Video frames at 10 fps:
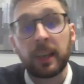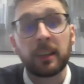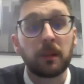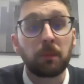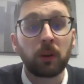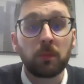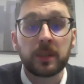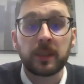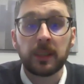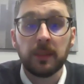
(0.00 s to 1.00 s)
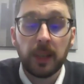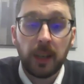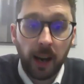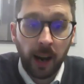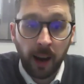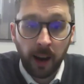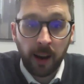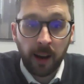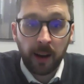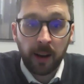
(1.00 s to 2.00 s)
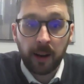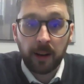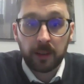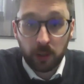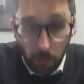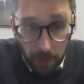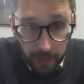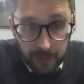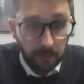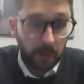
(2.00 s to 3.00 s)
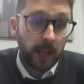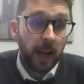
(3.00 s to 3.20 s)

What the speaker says: and diplomacy topics.